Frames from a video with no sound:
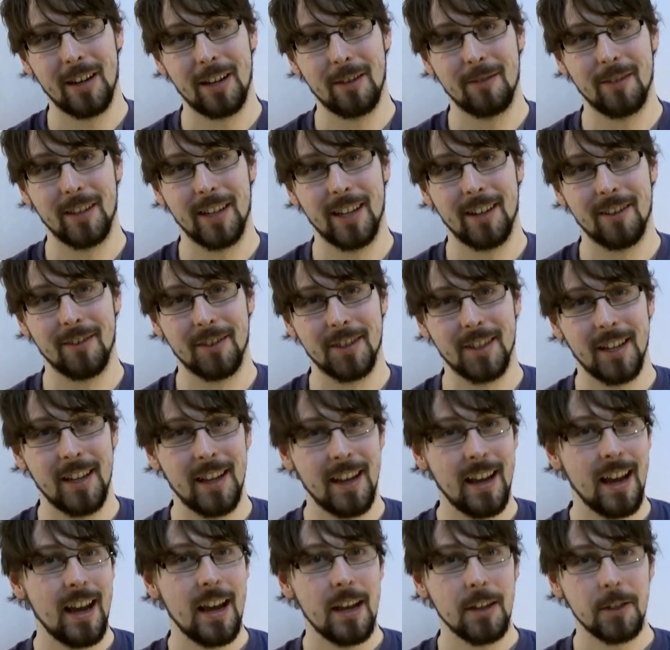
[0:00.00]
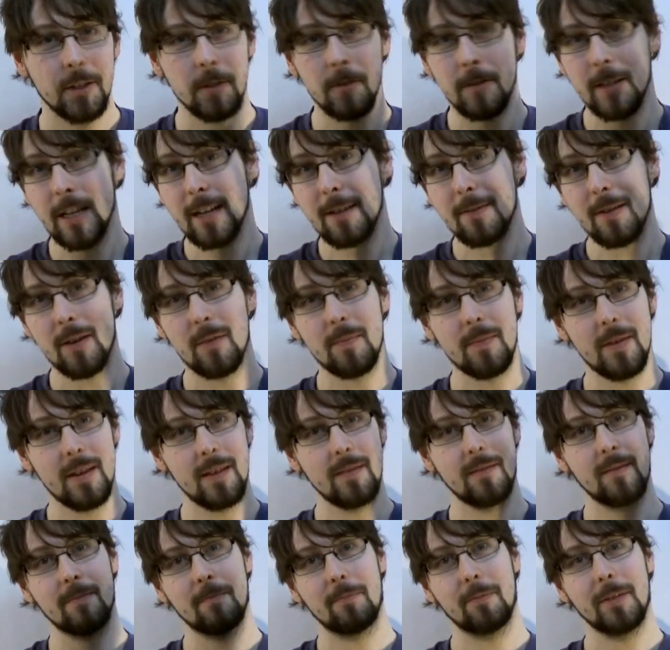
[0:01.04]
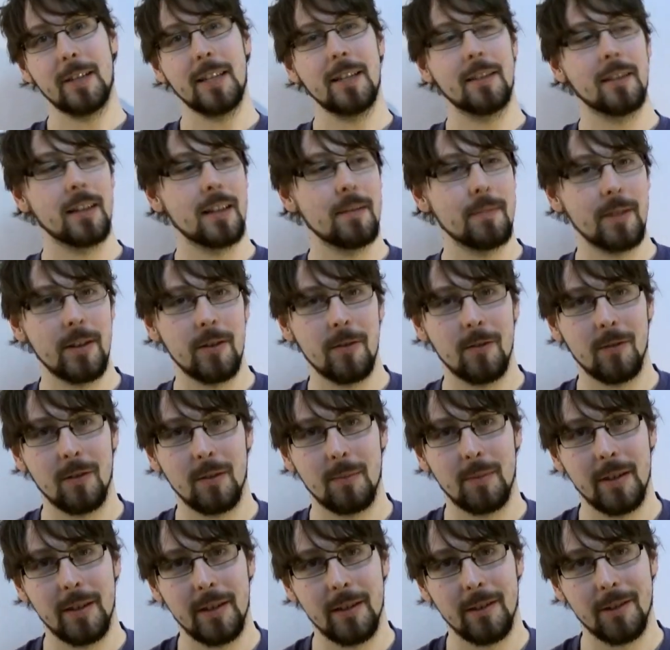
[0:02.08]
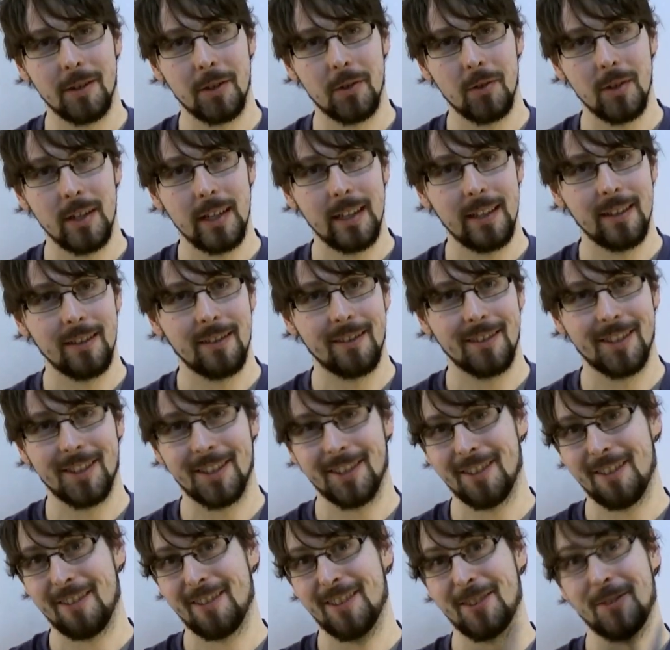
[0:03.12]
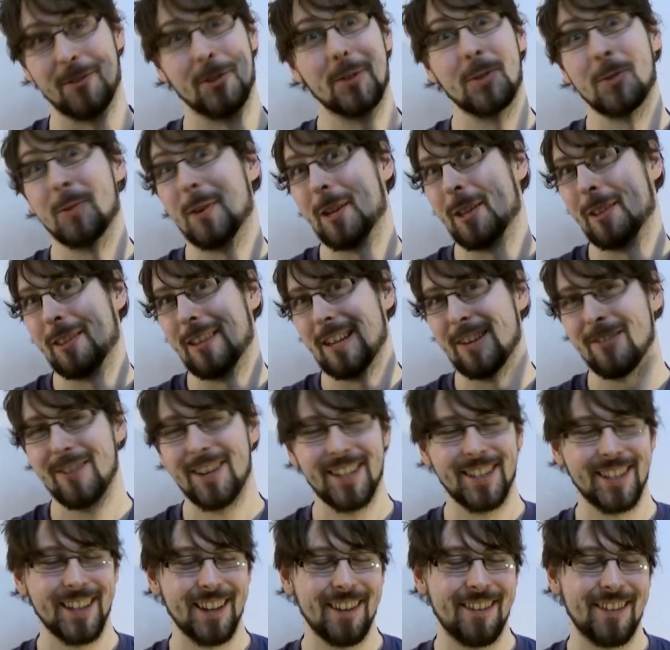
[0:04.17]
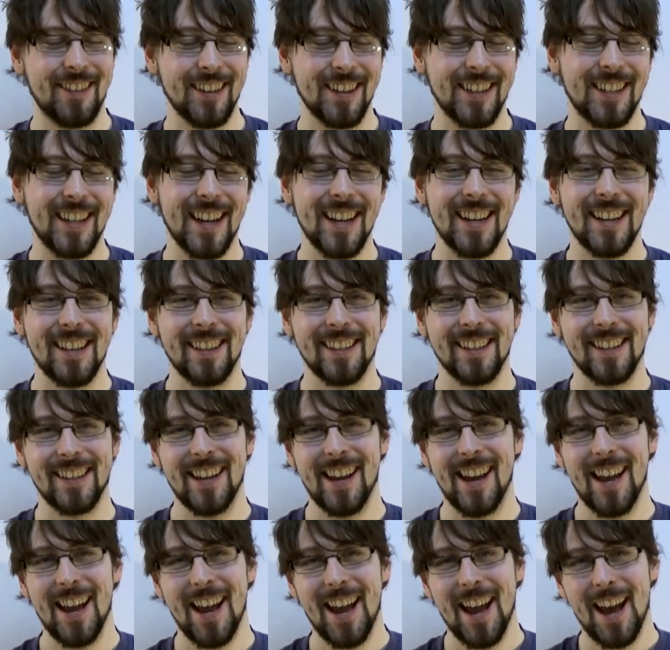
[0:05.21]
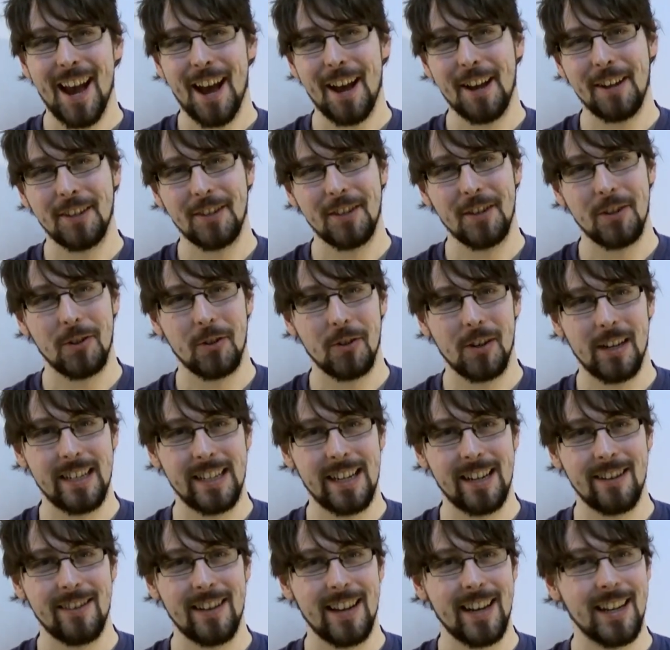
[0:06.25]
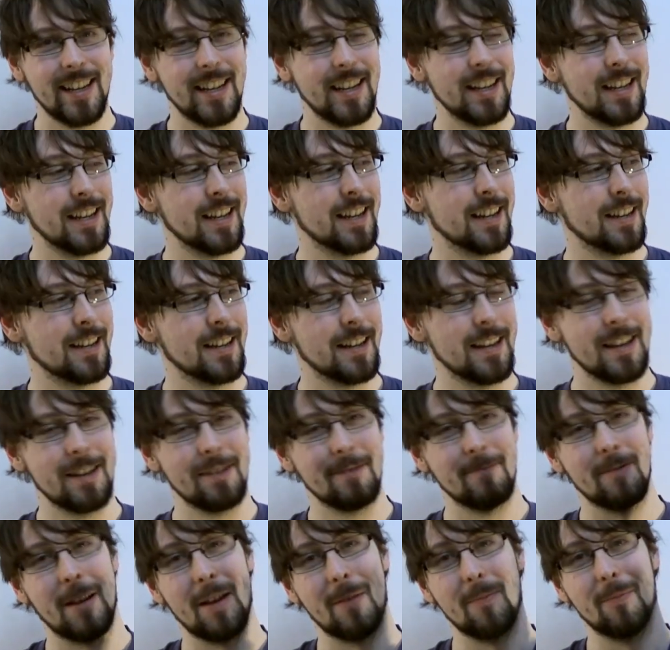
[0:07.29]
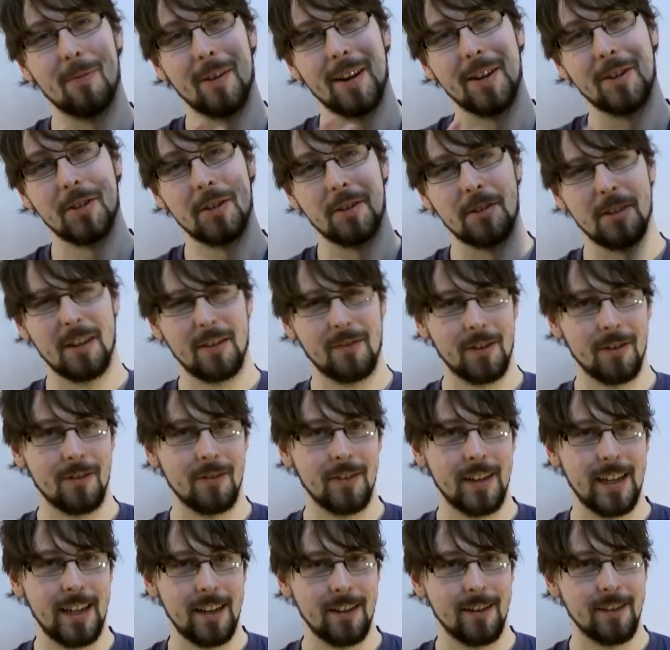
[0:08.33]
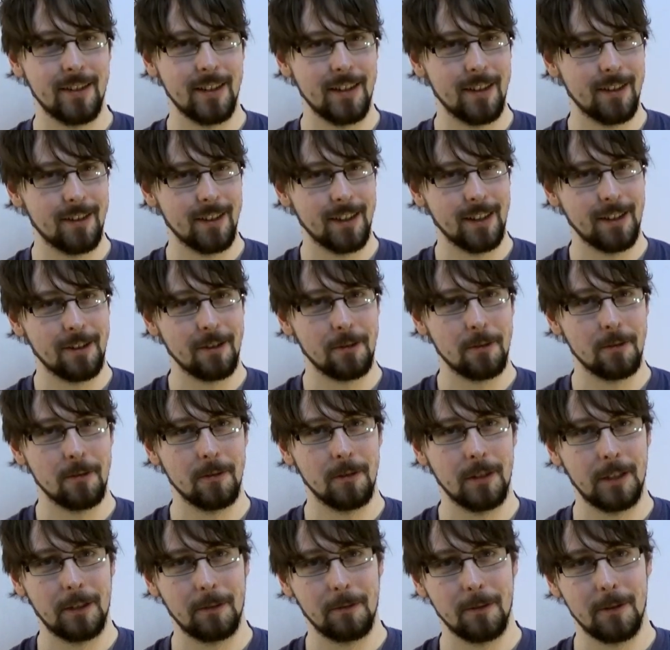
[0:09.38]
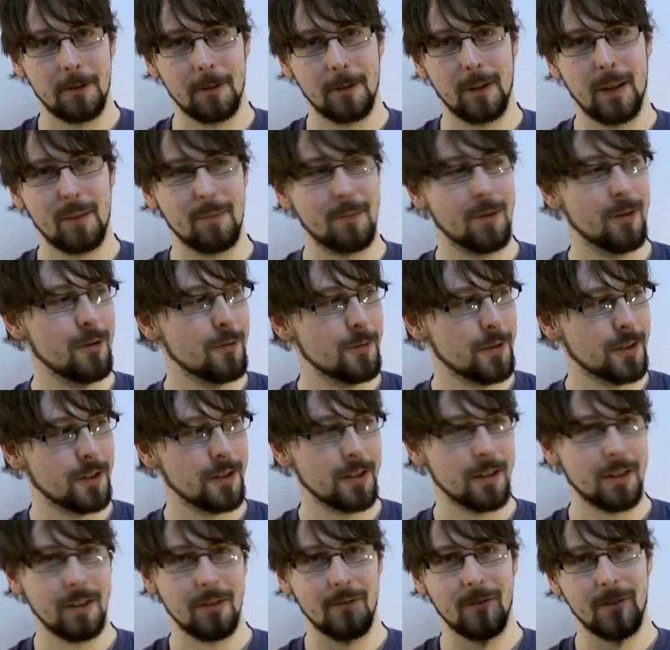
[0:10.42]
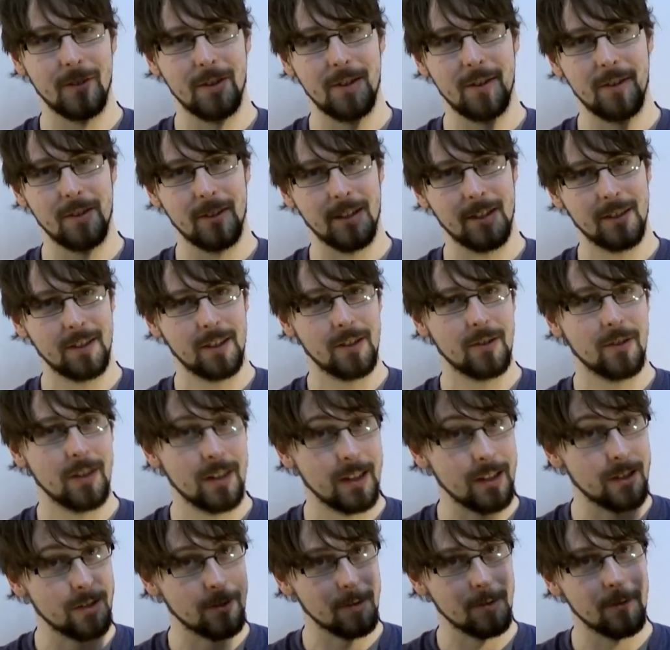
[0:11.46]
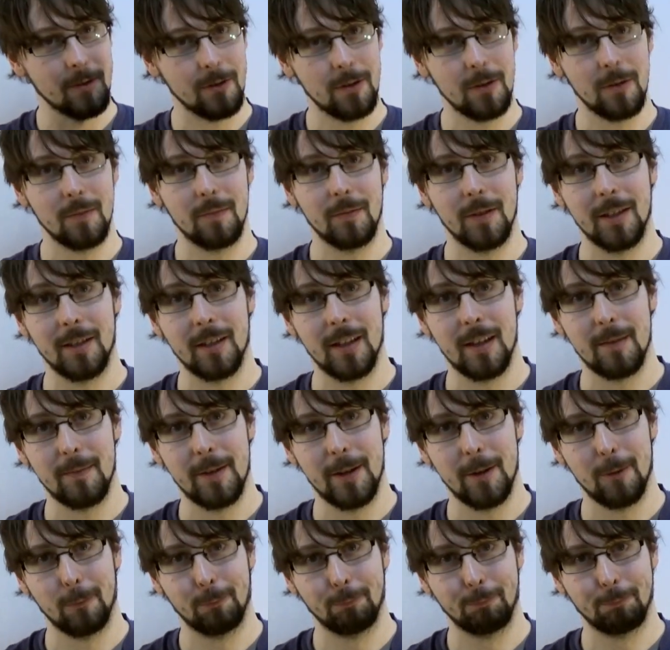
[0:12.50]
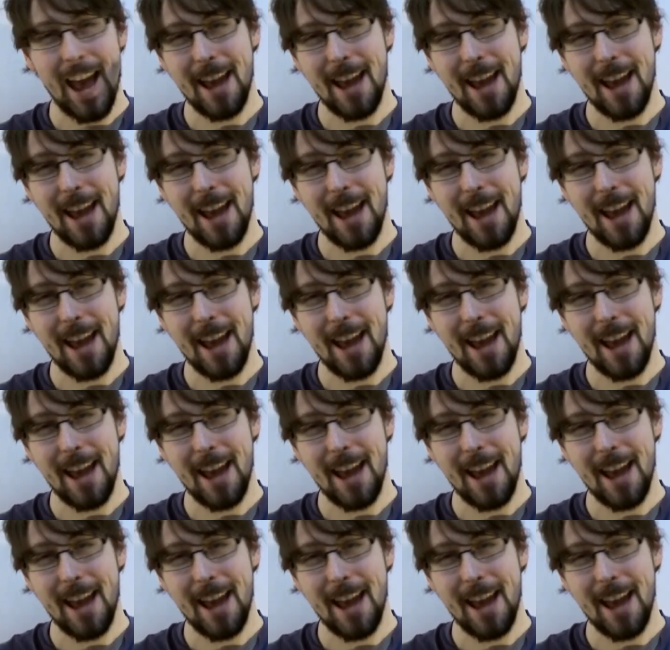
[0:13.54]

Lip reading: anyone else. So yeah, please let me know about your string theories. If there's anything I should try out, any impressions I've got here that you think are totally wrong. I'm always looking for new things to try, so do please let me know.